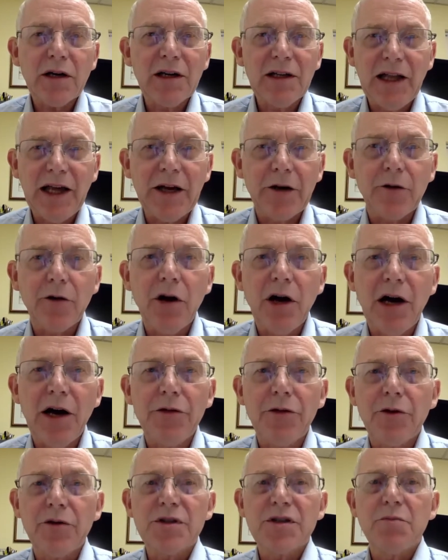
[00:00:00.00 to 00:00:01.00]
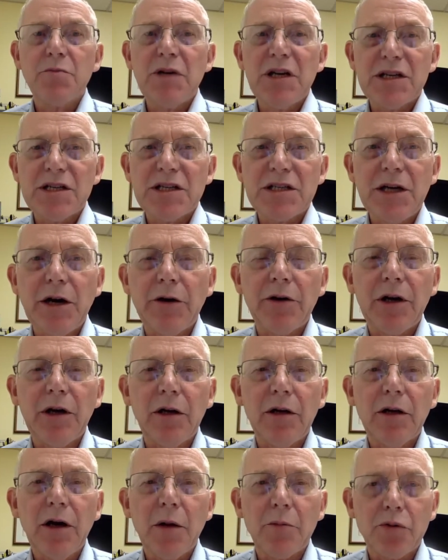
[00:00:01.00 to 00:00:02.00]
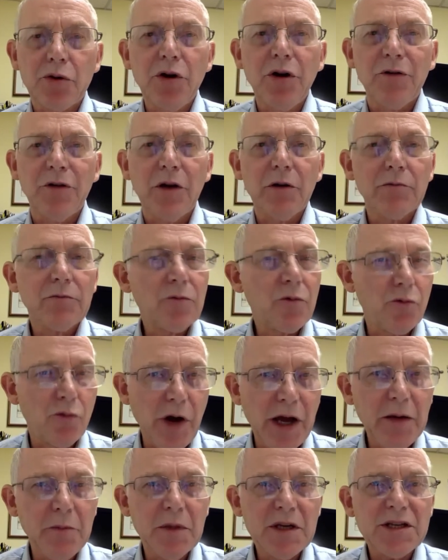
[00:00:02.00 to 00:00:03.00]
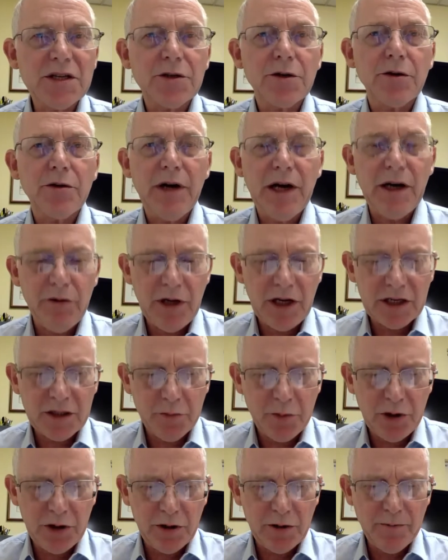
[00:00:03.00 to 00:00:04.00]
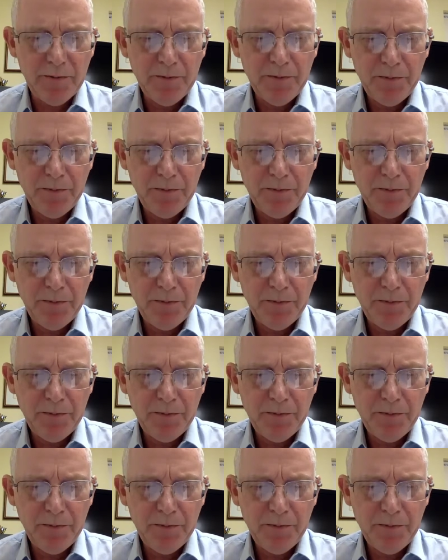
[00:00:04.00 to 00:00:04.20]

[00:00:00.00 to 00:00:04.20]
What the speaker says: and later on there's ministerial approval. Right, Mr. Crown Expert?